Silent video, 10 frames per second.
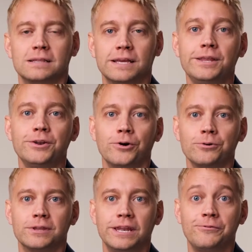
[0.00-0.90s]
Did you
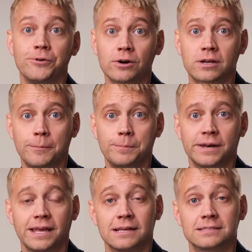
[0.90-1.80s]
know that if your
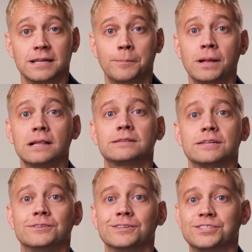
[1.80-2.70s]
company has the
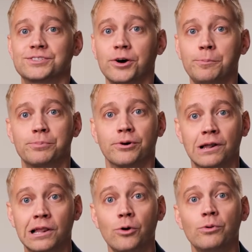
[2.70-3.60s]
ability to stop
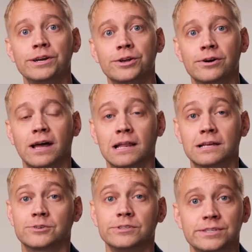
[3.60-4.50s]
or lower your
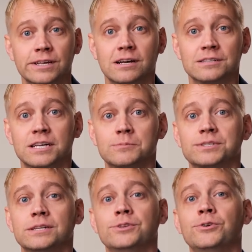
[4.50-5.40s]
electricity
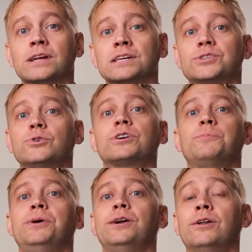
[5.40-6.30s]
consumption during a
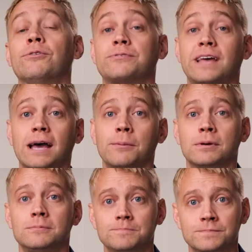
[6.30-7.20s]
short period of
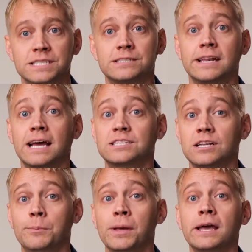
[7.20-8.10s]
time, this can
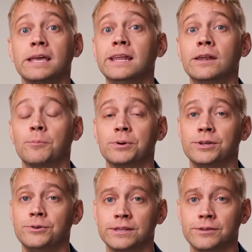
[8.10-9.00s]
actually be a hidden
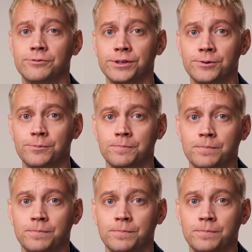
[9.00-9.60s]
opportunity for you?